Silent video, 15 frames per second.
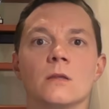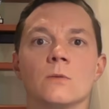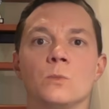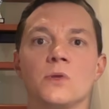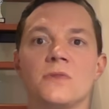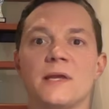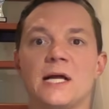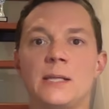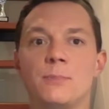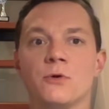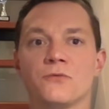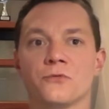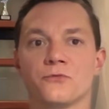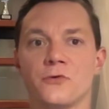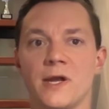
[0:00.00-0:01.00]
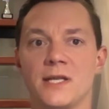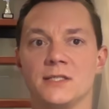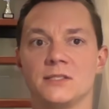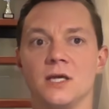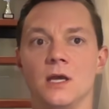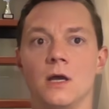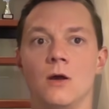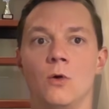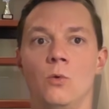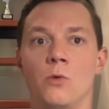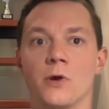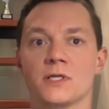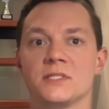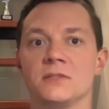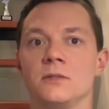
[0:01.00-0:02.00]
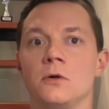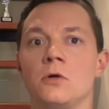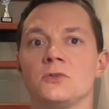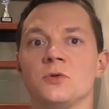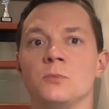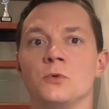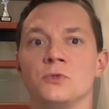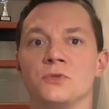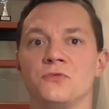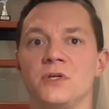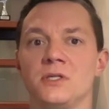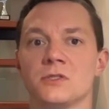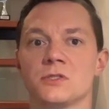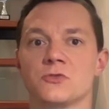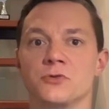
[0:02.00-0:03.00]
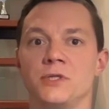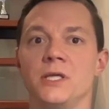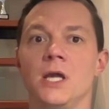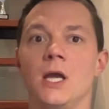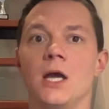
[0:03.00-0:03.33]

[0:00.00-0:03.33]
With the help of a friend who works in the automotive industry,